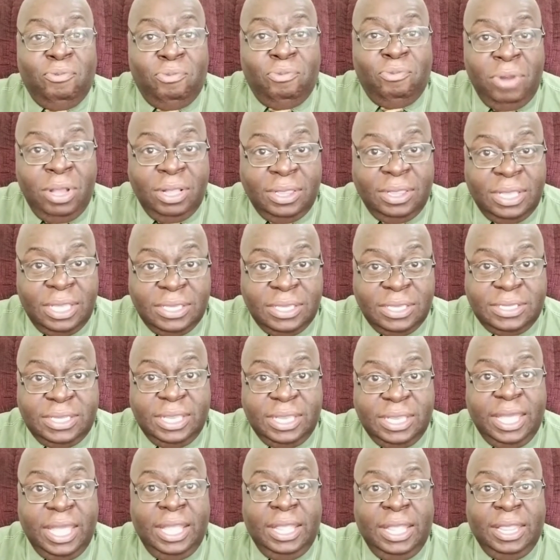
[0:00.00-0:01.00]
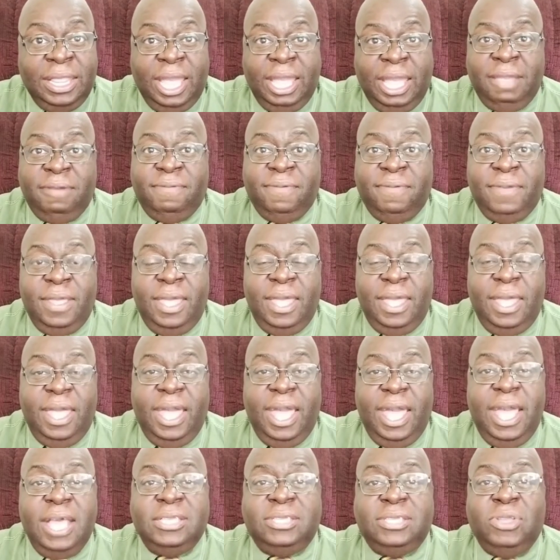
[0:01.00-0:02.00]
realistic in life,
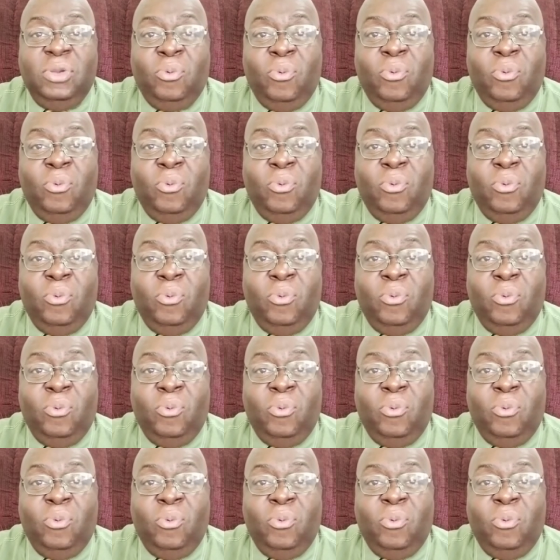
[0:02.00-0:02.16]
as